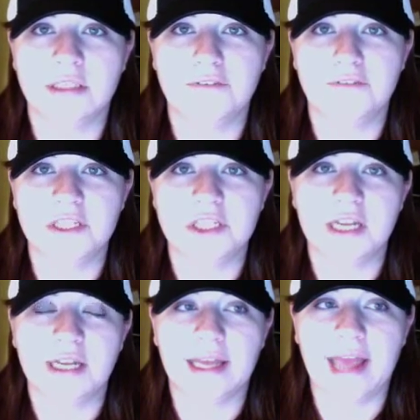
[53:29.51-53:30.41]

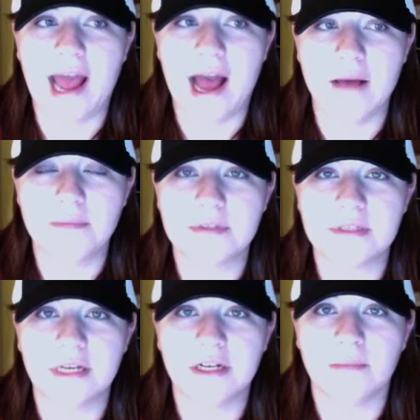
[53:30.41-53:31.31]
deficient gaps
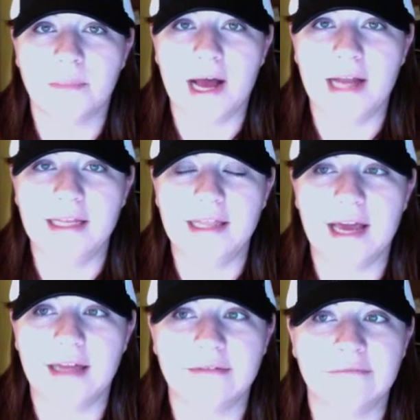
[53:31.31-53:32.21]
in your body that